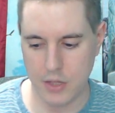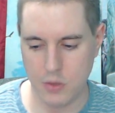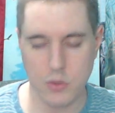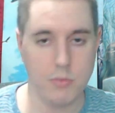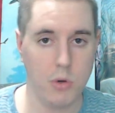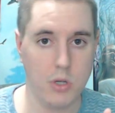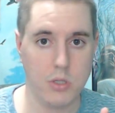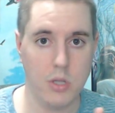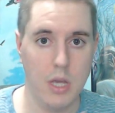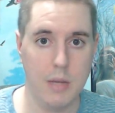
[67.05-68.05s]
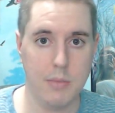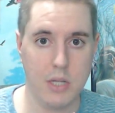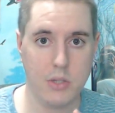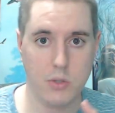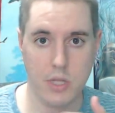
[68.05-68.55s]
Lewis Morris
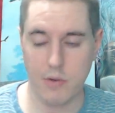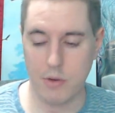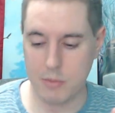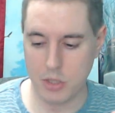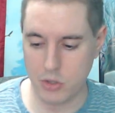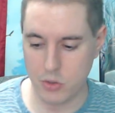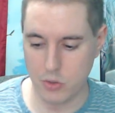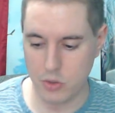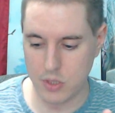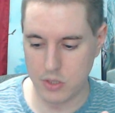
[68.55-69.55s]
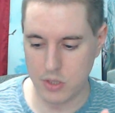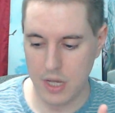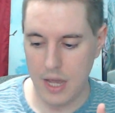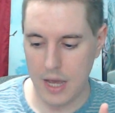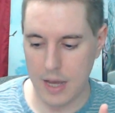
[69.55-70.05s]
pledged, so thank you very much to Lewis,
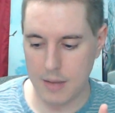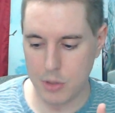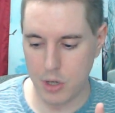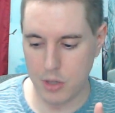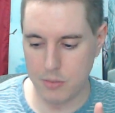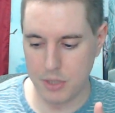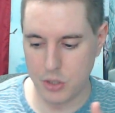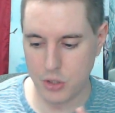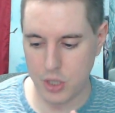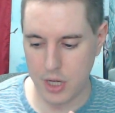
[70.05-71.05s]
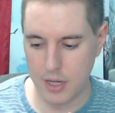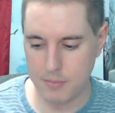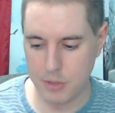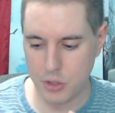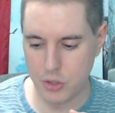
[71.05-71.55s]
Bernard
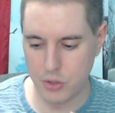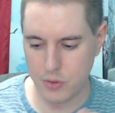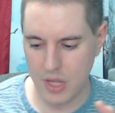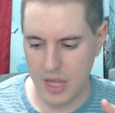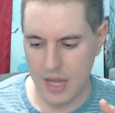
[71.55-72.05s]
Pitchner,